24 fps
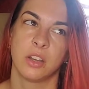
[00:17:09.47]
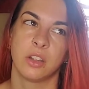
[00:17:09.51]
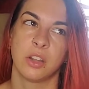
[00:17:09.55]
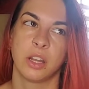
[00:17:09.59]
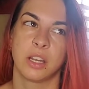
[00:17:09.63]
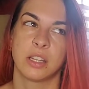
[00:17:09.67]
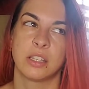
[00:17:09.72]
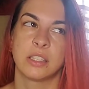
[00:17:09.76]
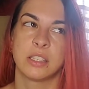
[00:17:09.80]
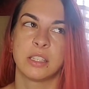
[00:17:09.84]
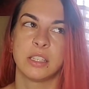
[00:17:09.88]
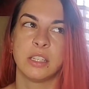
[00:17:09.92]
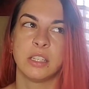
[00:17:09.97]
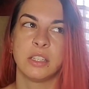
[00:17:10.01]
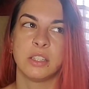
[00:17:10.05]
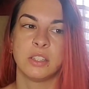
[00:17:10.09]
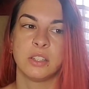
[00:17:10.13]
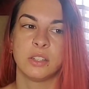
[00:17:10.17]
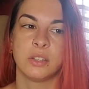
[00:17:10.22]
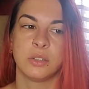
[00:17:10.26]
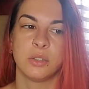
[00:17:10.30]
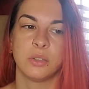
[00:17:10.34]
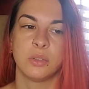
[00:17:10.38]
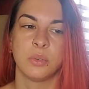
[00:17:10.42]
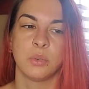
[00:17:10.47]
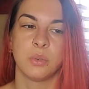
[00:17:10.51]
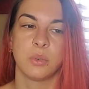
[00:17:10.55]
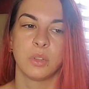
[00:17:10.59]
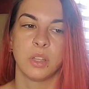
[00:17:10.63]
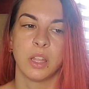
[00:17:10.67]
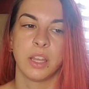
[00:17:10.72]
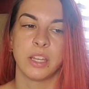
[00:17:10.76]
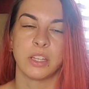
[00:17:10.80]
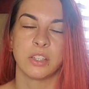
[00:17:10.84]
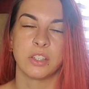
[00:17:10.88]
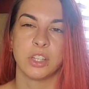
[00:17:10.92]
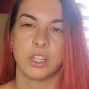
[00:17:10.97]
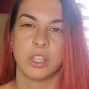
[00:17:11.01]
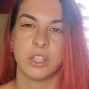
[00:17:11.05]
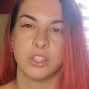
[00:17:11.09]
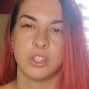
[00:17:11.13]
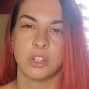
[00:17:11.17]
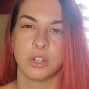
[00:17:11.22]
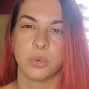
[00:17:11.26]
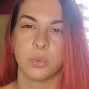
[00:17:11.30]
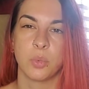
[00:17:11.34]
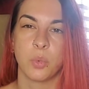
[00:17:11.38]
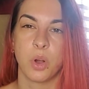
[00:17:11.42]
of you guys need to like change
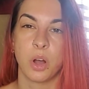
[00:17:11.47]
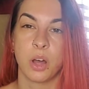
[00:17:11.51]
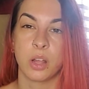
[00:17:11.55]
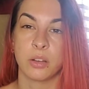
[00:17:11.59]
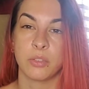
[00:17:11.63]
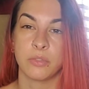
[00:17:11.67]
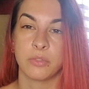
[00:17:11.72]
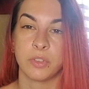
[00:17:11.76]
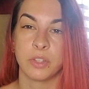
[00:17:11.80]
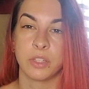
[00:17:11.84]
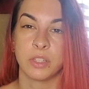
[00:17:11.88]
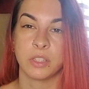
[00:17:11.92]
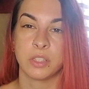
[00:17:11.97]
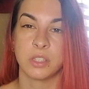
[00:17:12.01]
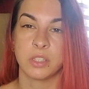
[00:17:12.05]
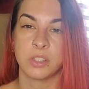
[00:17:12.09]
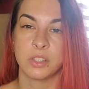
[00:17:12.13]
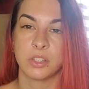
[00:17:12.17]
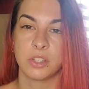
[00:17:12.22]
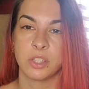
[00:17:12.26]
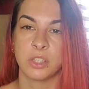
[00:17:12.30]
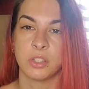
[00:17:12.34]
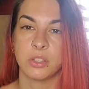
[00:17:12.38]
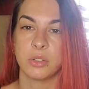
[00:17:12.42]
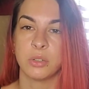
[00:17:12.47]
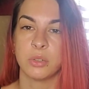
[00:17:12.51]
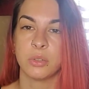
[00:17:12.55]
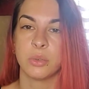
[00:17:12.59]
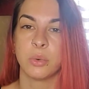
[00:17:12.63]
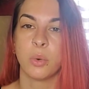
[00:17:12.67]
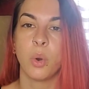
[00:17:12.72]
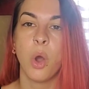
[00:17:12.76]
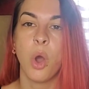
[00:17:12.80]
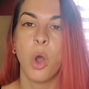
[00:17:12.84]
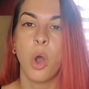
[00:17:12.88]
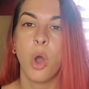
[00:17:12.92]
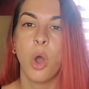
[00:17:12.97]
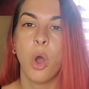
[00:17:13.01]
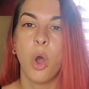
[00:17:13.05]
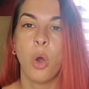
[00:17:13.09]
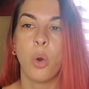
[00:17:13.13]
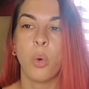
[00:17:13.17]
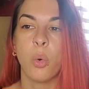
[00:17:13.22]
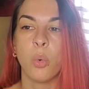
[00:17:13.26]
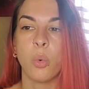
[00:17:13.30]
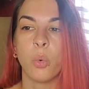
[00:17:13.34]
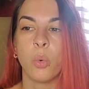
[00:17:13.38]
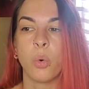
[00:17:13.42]
your water filters too,
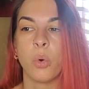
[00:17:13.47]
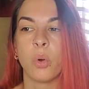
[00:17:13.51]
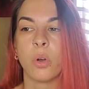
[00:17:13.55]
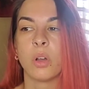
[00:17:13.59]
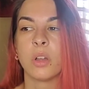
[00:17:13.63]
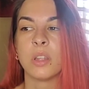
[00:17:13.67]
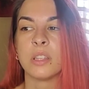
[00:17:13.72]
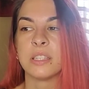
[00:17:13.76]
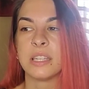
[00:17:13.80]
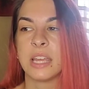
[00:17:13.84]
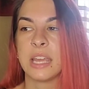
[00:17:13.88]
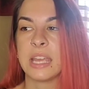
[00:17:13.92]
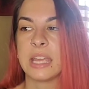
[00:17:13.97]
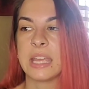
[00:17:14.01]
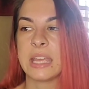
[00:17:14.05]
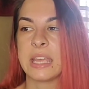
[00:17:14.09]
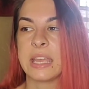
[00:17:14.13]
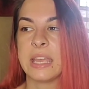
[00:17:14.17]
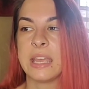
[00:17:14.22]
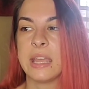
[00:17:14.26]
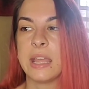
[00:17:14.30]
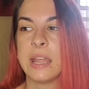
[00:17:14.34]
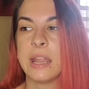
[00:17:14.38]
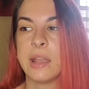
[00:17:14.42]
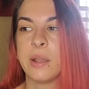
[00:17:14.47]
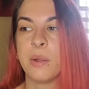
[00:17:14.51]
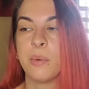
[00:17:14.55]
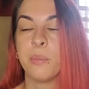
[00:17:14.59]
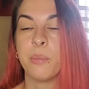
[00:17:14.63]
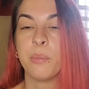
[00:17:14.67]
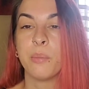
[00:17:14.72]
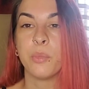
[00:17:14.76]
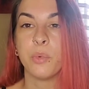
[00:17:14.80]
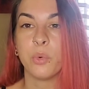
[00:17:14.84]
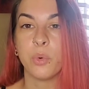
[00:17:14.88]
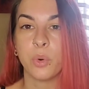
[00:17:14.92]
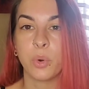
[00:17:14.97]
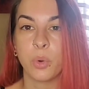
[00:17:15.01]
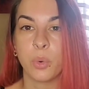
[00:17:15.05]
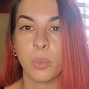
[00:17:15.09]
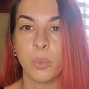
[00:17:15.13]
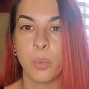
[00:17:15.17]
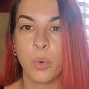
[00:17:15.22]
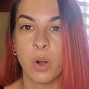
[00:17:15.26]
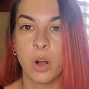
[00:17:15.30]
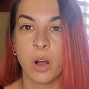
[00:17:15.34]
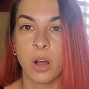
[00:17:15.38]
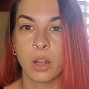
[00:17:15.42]
or taking in more
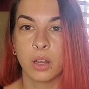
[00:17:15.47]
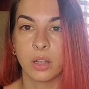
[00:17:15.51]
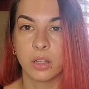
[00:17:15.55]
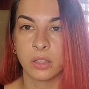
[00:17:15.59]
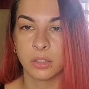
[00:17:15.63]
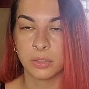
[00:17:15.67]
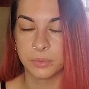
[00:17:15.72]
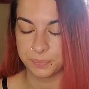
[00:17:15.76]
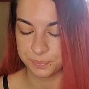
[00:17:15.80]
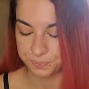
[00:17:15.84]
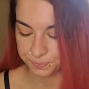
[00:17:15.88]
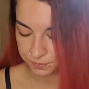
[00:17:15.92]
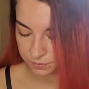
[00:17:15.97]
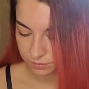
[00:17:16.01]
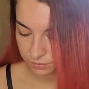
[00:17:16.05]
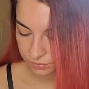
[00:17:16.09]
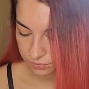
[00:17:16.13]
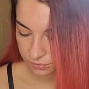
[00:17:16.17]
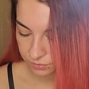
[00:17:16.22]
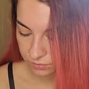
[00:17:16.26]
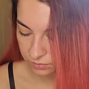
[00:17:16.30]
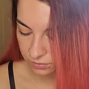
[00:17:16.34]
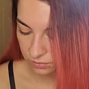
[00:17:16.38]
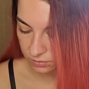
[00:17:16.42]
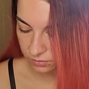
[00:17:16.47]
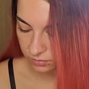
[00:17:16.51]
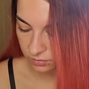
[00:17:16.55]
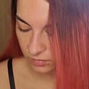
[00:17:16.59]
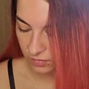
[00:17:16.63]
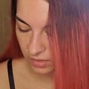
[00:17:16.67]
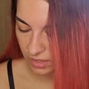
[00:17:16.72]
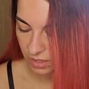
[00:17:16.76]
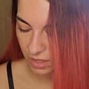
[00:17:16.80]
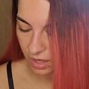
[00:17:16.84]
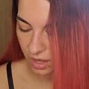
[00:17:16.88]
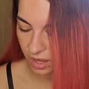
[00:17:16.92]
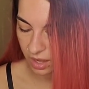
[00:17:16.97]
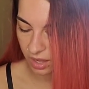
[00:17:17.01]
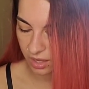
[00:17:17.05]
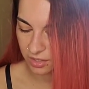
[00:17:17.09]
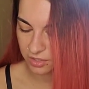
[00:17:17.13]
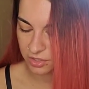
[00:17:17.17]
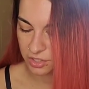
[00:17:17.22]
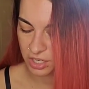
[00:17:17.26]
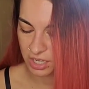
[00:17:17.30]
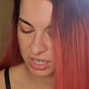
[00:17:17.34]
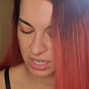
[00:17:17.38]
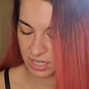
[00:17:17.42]
water.
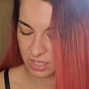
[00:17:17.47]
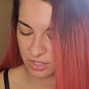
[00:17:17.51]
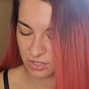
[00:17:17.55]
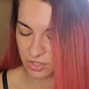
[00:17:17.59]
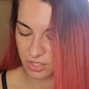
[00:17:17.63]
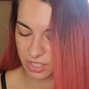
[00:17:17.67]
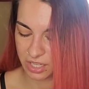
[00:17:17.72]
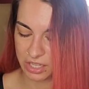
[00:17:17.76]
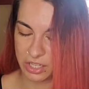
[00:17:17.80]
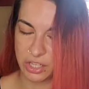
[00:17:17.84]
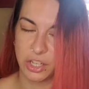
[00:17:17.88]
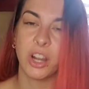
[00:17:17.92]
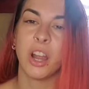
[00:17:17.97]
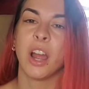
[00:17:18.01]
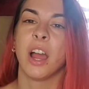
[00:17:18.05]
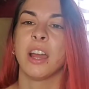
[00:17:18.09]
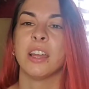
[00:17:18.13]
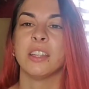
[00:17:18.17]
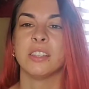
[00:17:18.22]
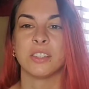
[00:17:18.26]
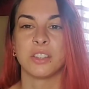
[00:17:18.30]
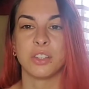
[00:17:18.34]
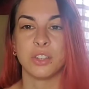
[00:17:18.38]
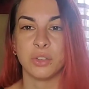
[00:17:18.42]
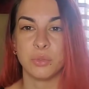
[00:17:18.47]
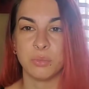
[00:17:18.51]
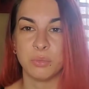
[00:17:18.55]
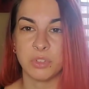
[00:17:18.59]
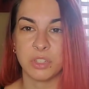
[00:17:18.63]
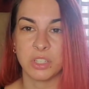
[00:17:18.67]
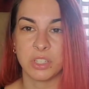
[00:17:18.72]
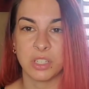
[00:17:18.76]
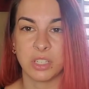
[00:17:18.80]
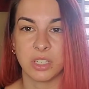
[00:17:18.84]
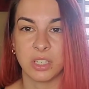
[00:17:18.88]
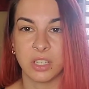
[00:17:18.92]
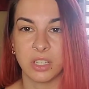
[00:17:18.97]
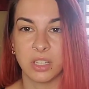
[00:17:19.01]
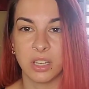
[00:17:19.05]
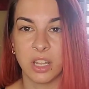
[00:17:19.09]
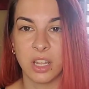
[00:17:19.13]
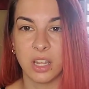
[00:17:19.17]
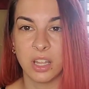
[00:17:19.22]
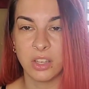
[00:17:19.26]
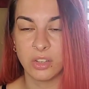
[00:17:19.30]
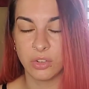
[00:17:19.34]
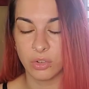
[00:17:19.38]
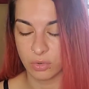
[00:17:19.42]
Change like your ice cube machine
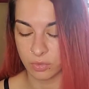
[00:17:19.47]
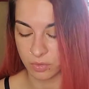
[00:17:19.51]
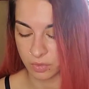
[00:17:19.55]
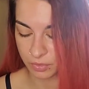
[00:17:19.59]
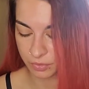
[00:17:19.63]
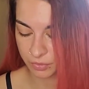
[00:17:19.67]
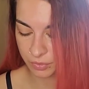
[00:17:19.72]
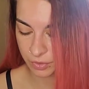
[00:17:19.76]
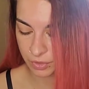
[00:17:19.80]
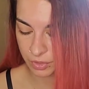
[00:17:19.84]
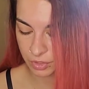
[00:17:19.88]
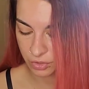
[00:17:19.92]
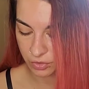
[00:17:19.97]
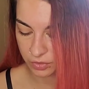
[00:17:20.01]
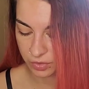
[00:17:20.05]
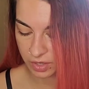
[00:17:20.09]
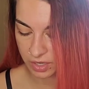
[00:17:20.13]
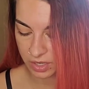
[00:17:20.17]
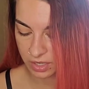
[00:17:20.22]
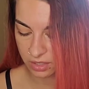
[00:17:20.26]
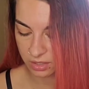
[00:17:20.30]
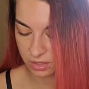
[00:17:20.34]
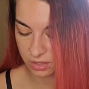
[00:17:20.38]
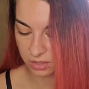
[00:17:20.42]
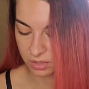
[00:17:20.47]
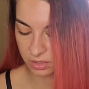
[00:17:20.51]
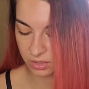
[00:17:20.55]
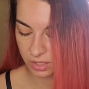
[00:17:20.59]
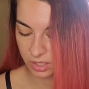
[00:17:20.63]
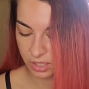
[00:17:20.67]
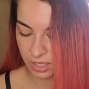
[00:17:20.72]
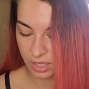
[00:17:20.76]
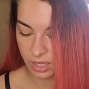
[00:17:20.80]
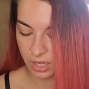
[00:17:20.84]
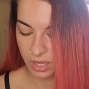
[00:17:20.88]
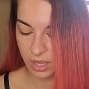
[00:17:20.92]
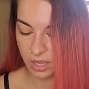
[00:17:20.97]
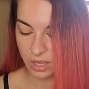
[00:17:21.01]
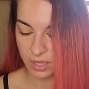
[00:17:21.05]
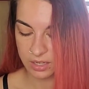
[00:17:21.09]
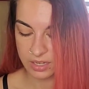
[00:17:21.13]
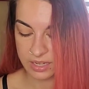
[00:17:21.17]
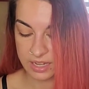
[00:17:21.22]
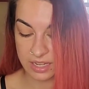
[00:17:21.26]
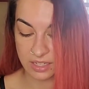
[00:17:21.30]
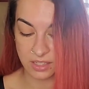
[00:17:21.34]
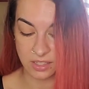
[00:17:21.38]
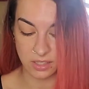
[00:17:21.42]
in your refrigerator.
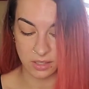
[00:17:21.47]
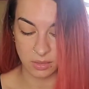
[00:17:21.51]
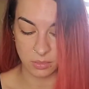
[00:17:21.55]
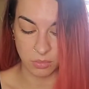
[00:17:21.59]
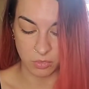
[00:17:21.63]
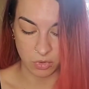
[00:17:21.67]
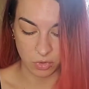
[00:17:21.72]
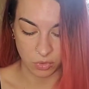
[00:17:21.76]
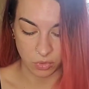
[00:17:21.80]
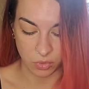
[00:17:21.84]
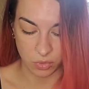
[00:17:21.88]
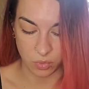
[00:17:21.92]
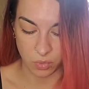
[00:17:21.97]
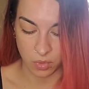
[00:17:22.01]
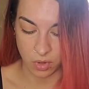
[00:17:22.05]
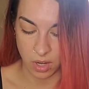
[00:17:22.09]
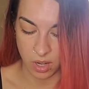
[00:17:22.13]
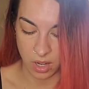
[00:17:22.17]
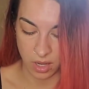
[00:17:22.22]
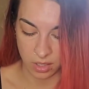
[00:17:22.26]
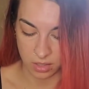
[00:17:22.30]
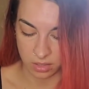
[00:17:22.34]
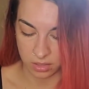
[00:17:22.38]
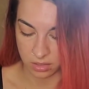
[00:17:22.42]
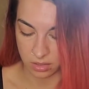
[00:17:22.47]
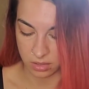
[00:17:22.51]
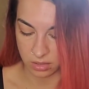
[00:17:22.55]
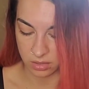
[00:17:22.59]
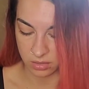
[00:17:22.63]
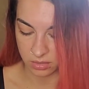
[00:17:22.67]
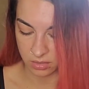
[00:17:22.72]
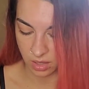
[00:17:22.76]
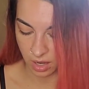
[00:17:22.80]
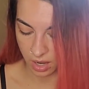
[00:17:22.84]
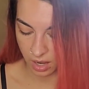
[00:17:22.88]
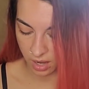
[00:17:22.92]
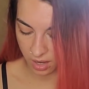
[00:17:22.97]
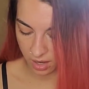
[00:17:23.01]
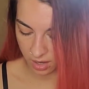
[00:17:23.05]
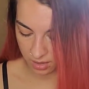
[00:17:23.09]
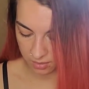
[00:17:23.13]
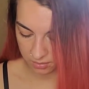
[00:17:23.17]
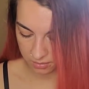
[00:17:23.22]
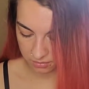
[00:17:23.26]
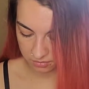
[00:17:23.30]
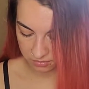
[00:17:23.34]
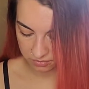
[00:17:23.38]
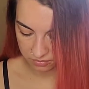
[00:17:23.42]
Get some new water.
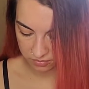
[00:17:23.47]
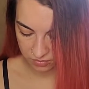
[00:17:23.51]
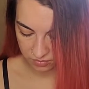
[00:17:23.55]
I'm